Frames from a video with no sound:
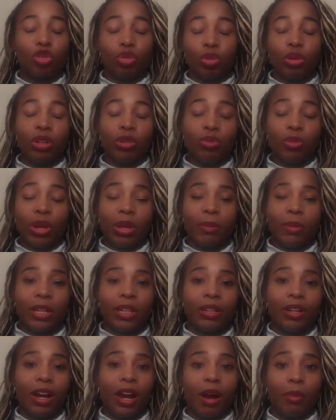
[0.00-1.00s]
3
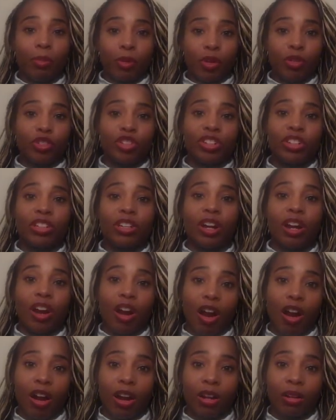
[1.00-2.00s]
women approaching a
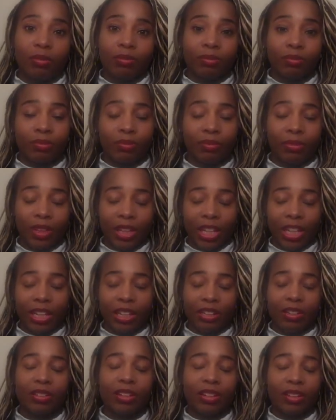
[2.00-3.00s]
car,
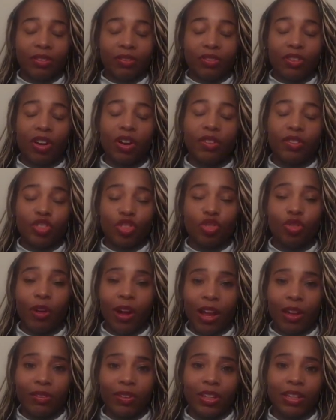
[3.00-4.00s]
and it involves
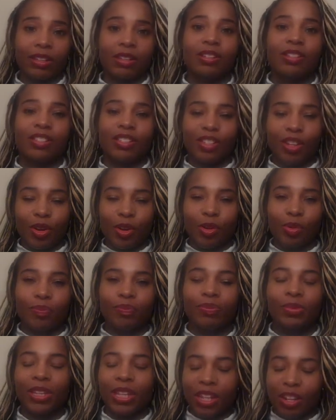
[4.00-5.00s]
driving. So
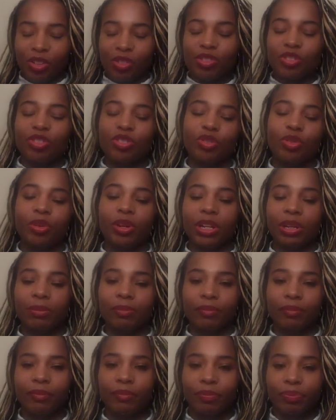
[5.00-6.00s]
here's the story.
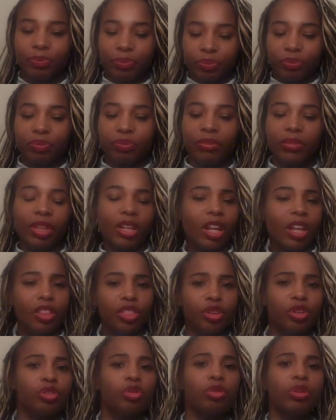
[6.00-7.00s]

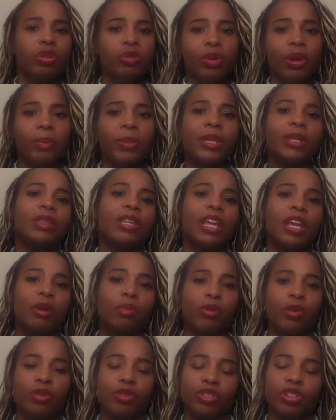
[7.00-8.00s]
There are 3 women, they
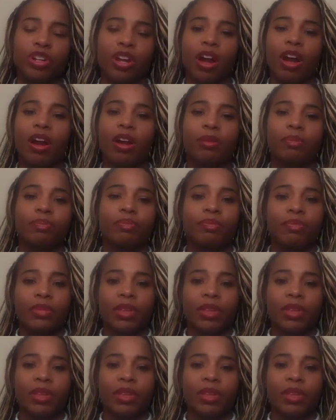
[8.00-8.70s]
approach a car.